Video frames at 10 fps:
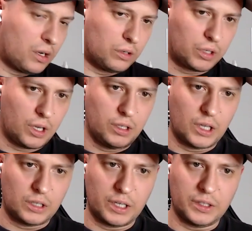Okay,
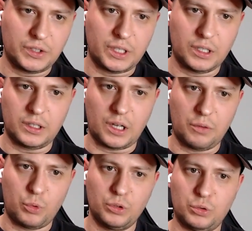now I understand that I
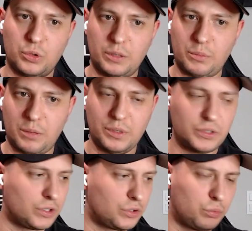want to run my
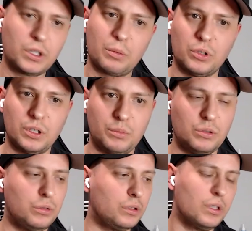business. What I'm going to be
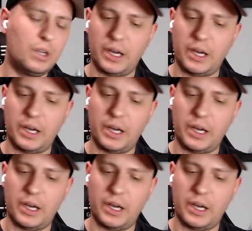doing?